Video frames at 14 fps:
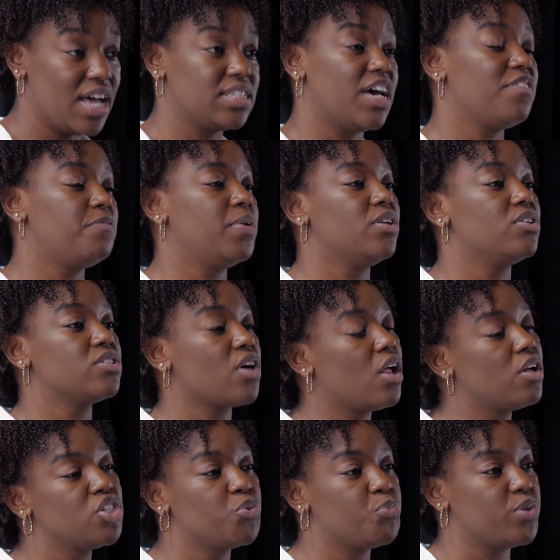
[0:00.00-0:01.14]
as I've been a
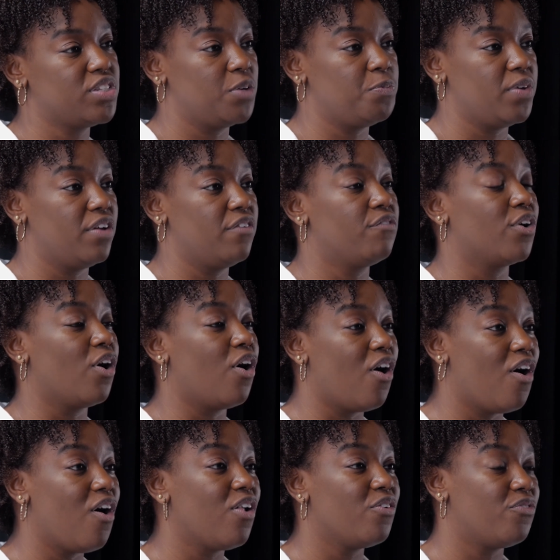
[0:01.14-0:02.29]
scholarship recipient for
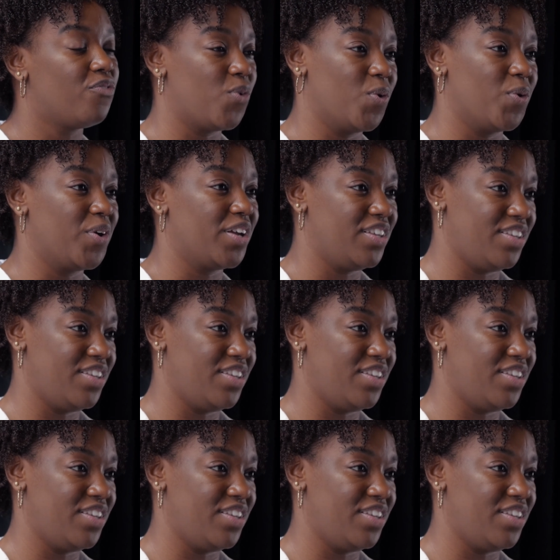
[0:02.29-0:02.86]
all 4